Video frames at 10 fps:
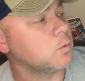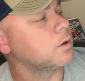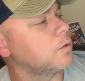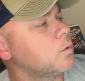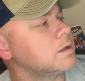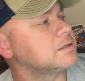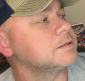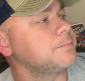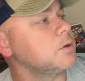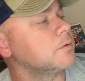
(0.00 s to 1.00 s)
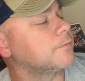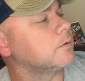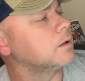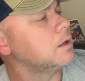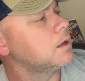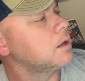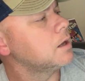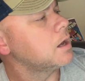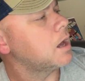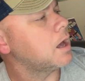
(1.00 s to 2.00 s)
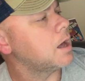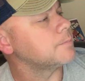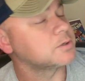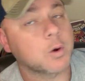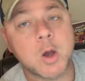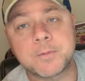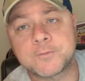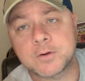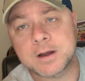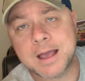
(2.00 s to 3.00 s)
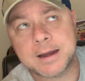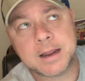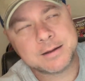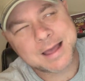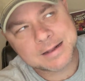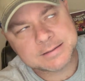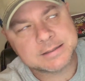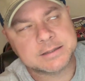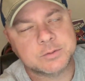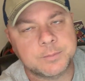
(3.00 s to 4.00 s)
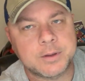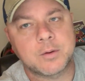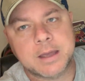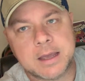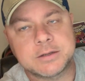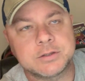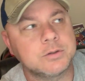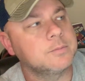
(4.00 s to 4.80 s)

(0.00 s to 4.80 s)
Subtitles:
one of the ones that's beautiful. So hoping for a 9.8, 9.6 would be okay too,